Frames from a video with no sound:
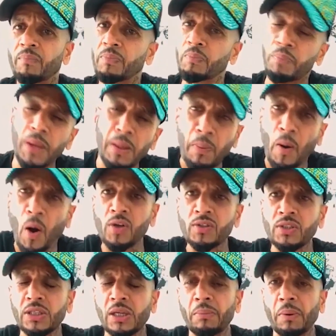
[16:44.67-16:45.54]
Be
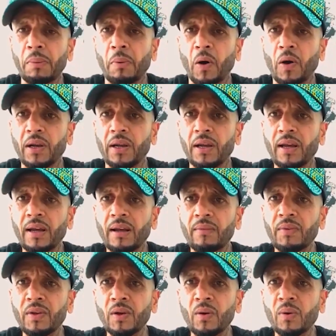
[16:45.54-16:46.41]
positive about it.
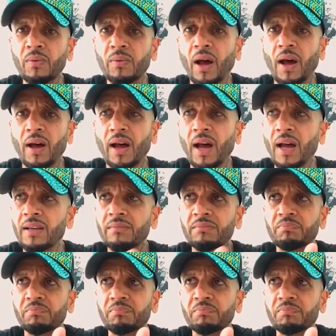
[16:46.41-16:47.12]
You know, I